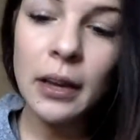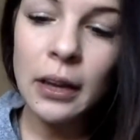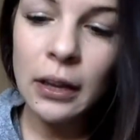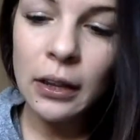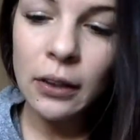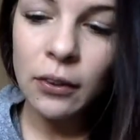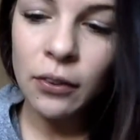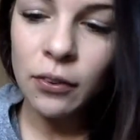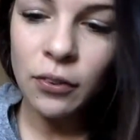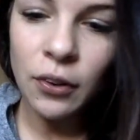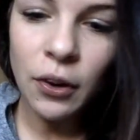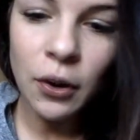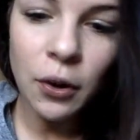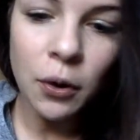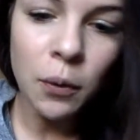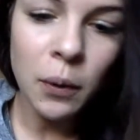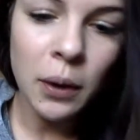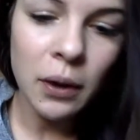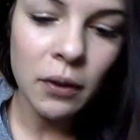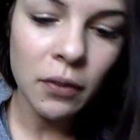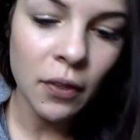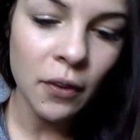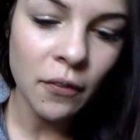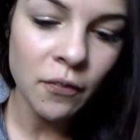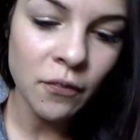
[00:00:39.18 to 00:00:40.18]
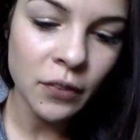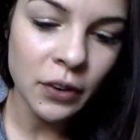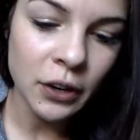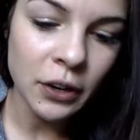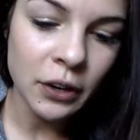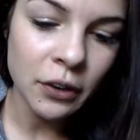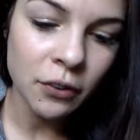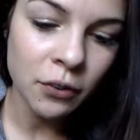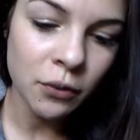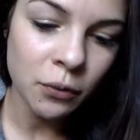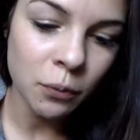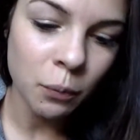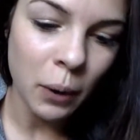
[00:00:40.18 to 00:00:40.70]
So the
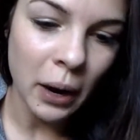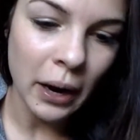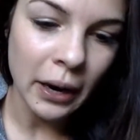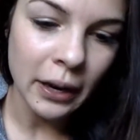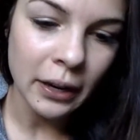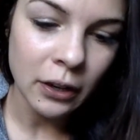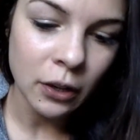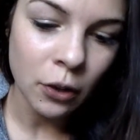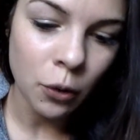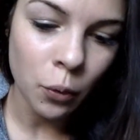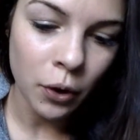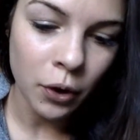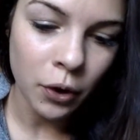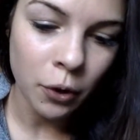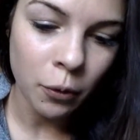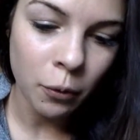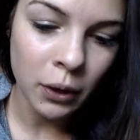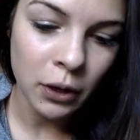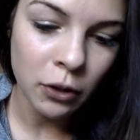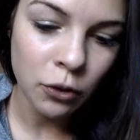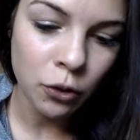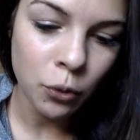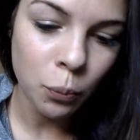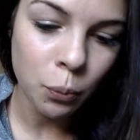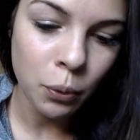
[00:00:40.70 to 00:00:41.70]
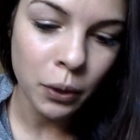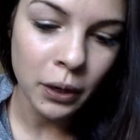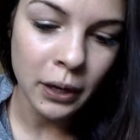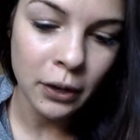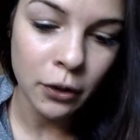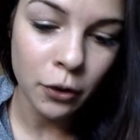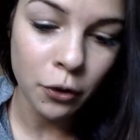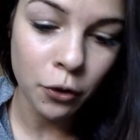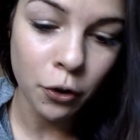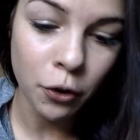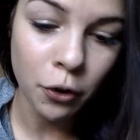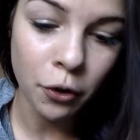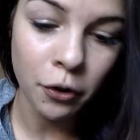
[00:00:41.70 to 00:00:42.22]
first one, you are going to put in
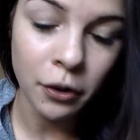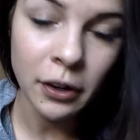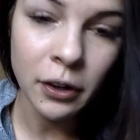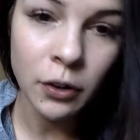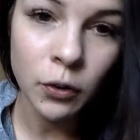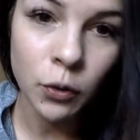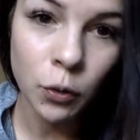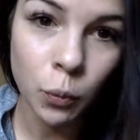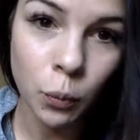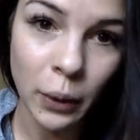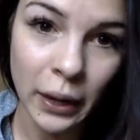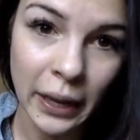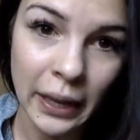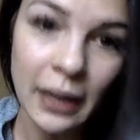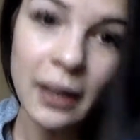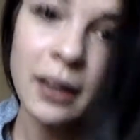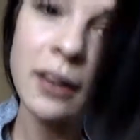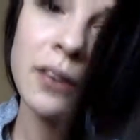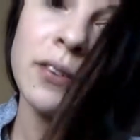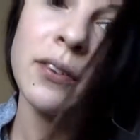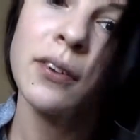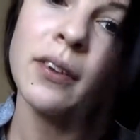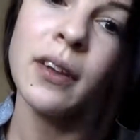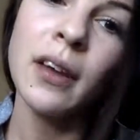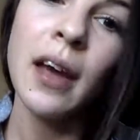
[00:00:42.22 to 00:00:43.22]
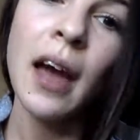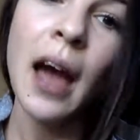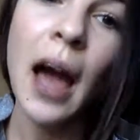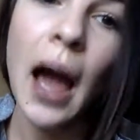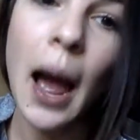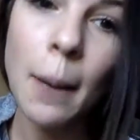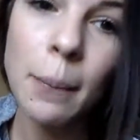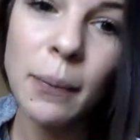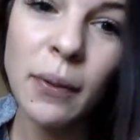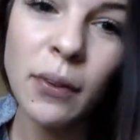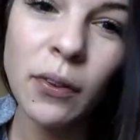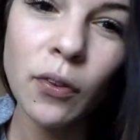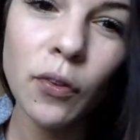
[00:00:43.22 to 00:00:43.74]
your current weight.
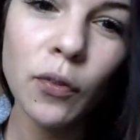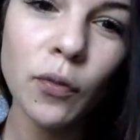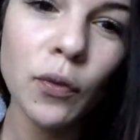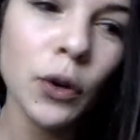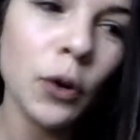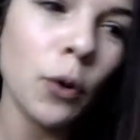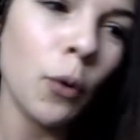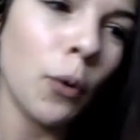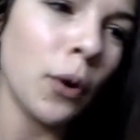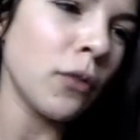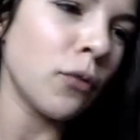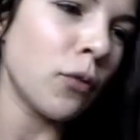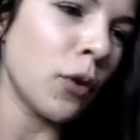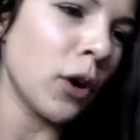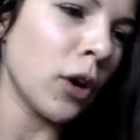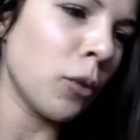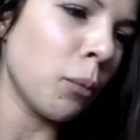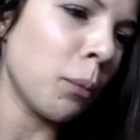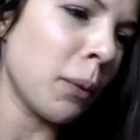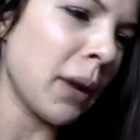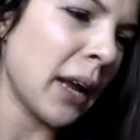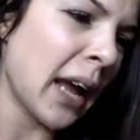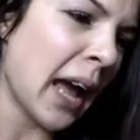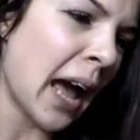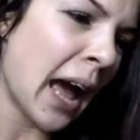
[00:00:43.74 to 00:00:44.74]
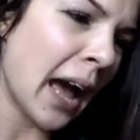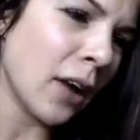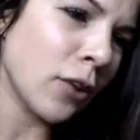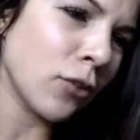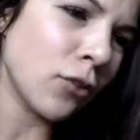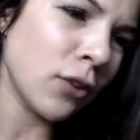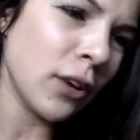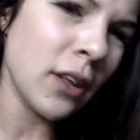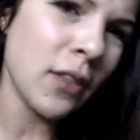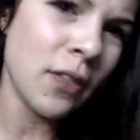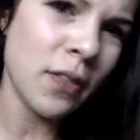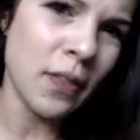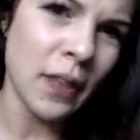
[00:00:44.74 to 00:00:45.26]
This is for Core2Force, but I
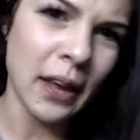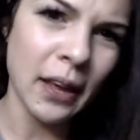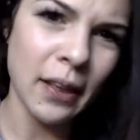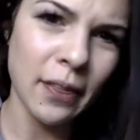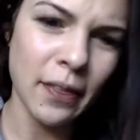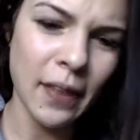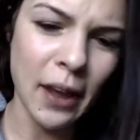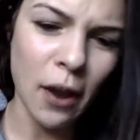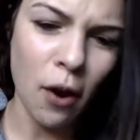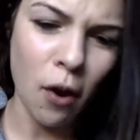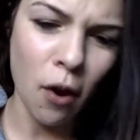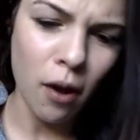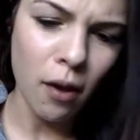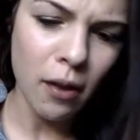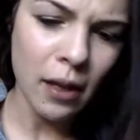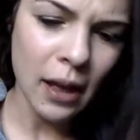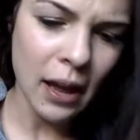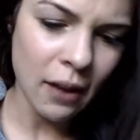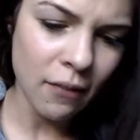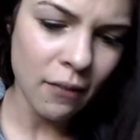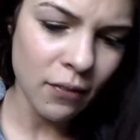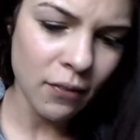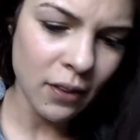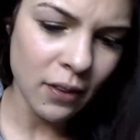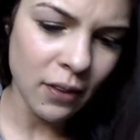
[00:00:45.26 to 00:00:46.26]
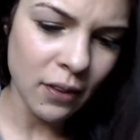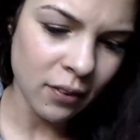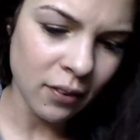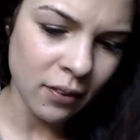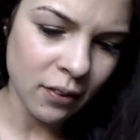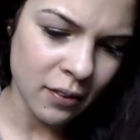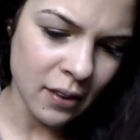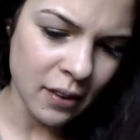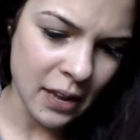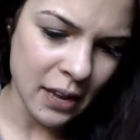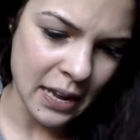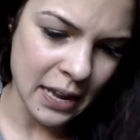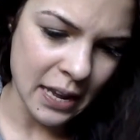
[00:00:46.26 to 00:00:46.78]
actually think they all have the
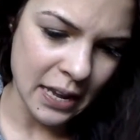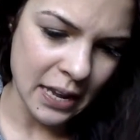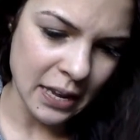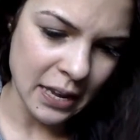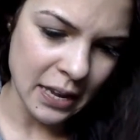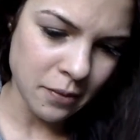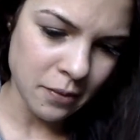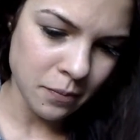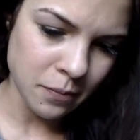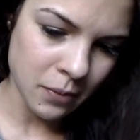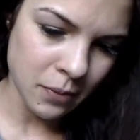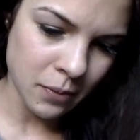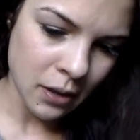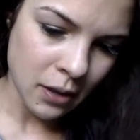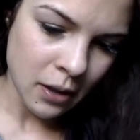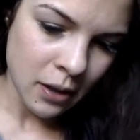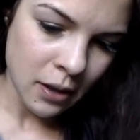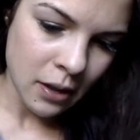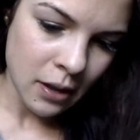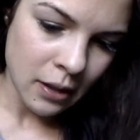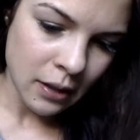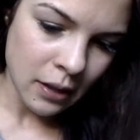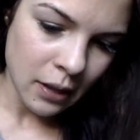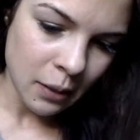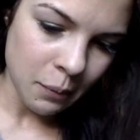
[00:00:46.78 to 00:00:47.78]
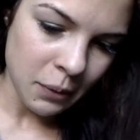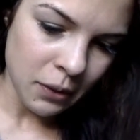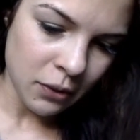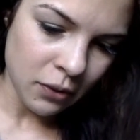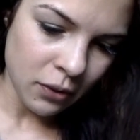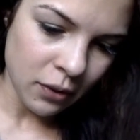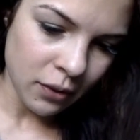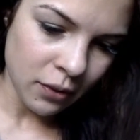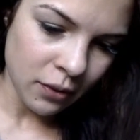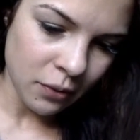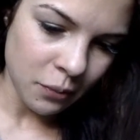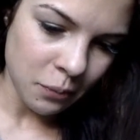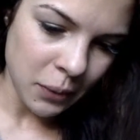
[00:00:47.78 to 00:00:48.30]
same. Let me
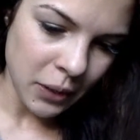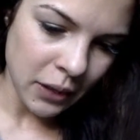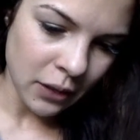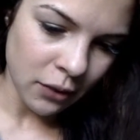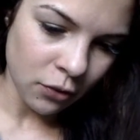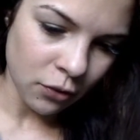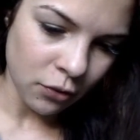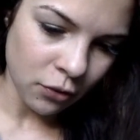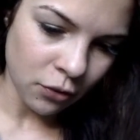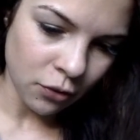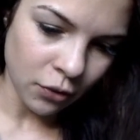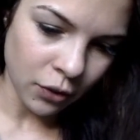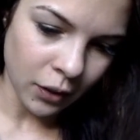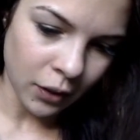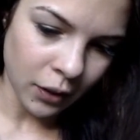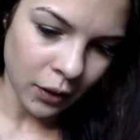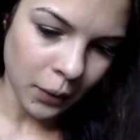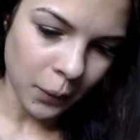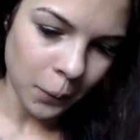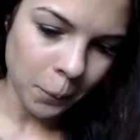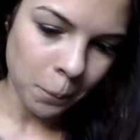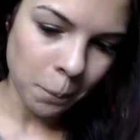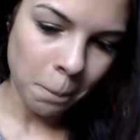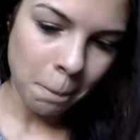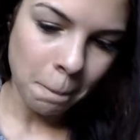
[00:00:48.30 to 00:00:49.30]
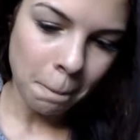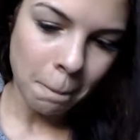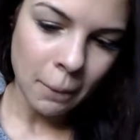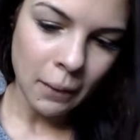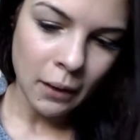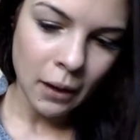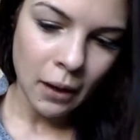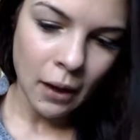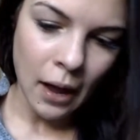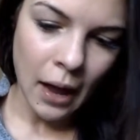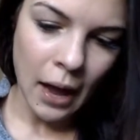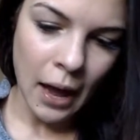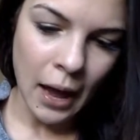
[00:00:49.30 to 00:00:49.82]
just make sure.
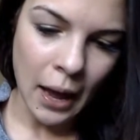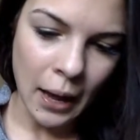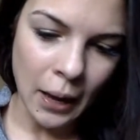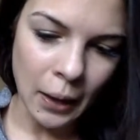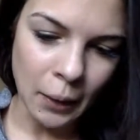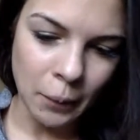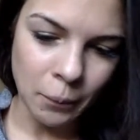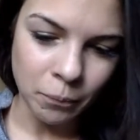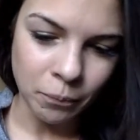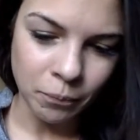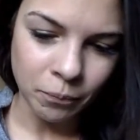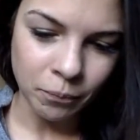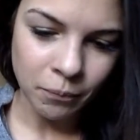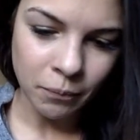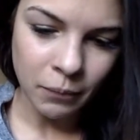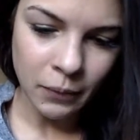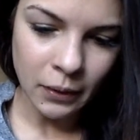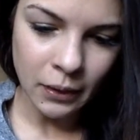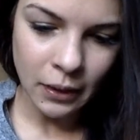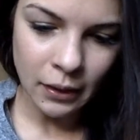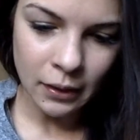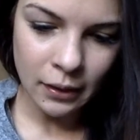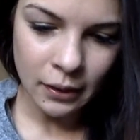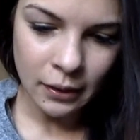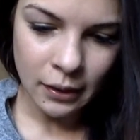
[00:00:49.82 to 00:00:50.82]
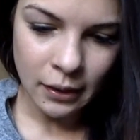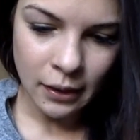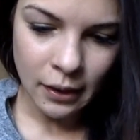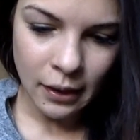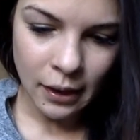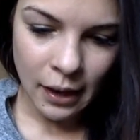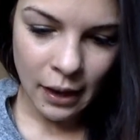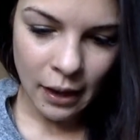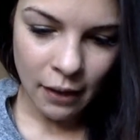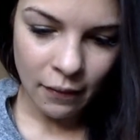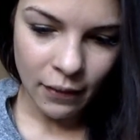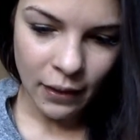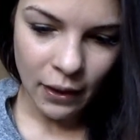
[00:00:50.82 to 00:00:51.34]

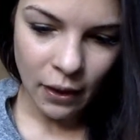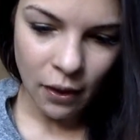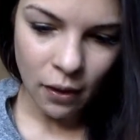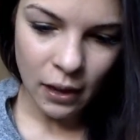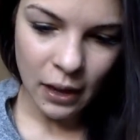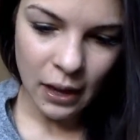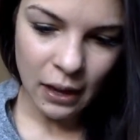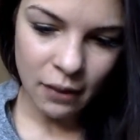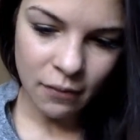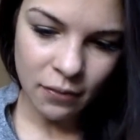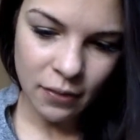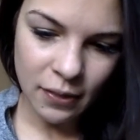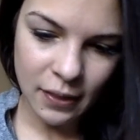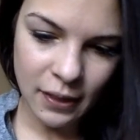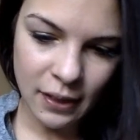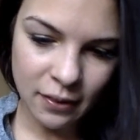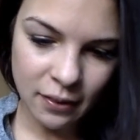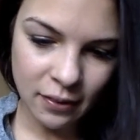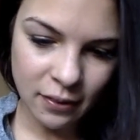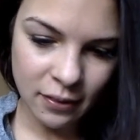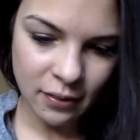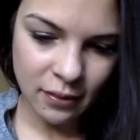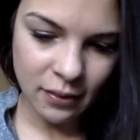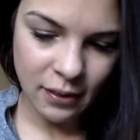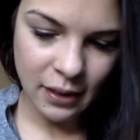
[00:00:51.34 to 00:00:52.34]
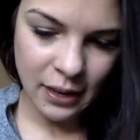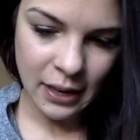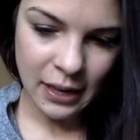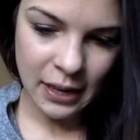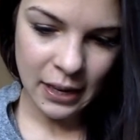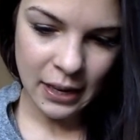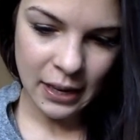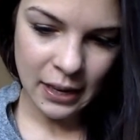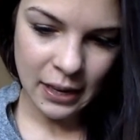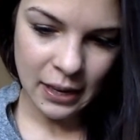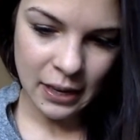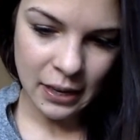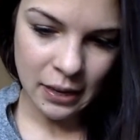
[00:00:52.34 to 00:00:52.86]
They all have the
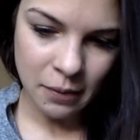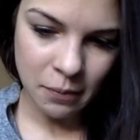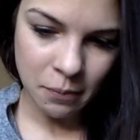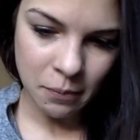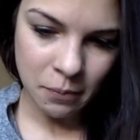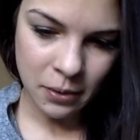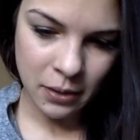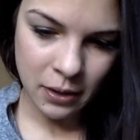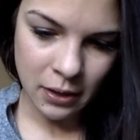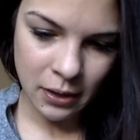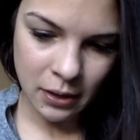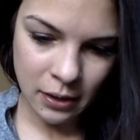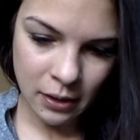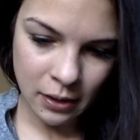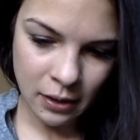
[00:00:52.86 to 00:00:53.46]
same